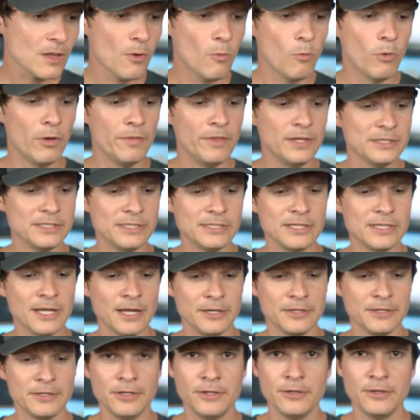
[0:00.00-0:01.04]
what this is
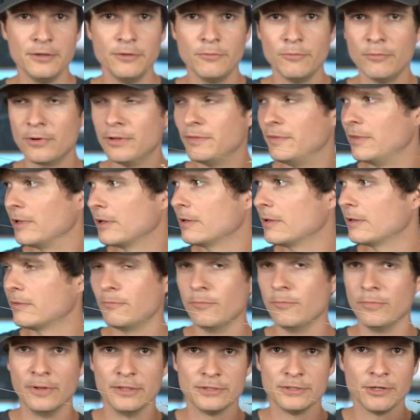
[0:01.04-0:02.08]
going to do,
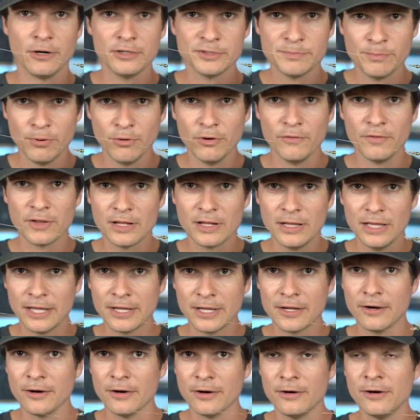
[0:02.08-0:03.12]
when it starts pulling the
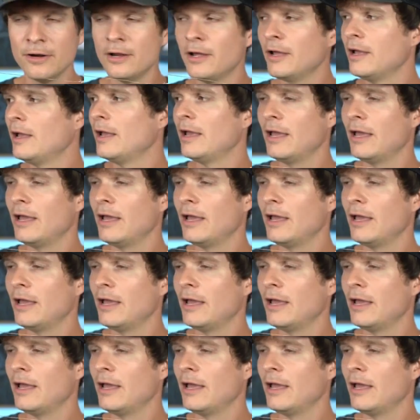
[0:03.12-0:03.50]
clicker,